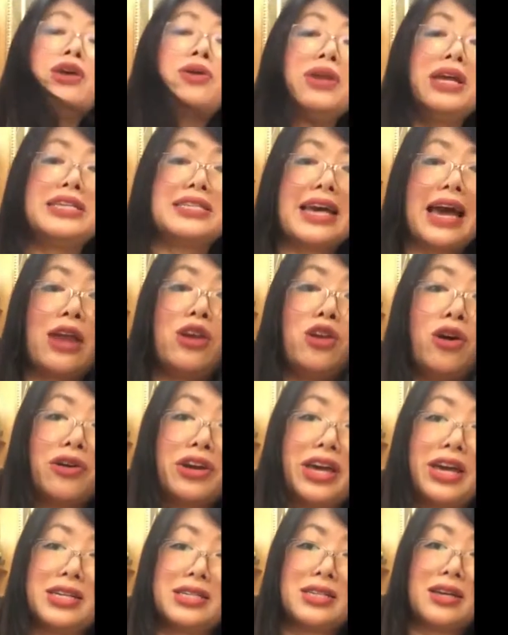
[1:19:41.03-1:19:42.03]
you need to get a
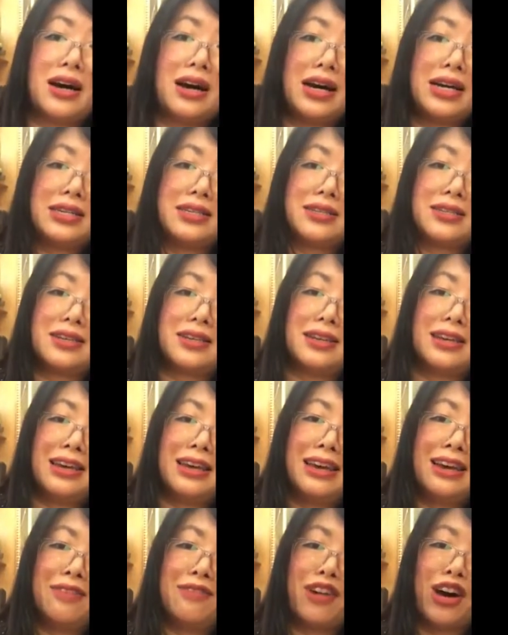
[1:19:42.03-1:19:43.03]
Nokia size
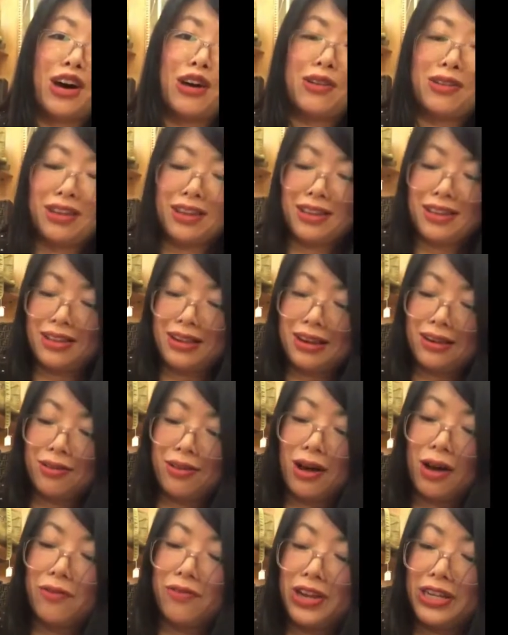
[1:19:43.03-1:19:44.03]
phone, the
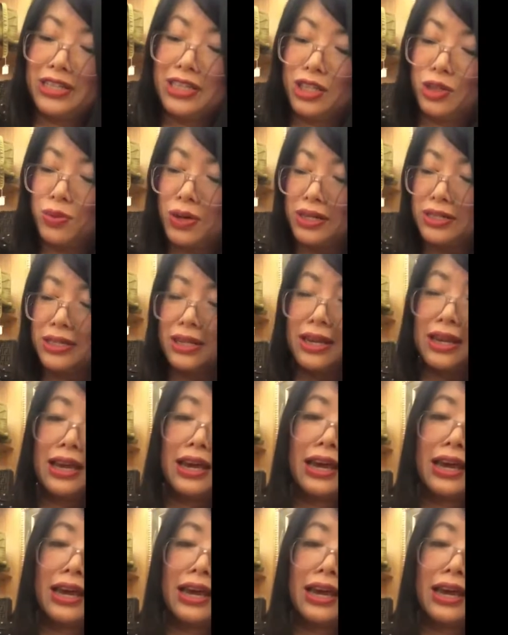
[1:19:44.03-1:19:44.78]
little uh, vintage ones.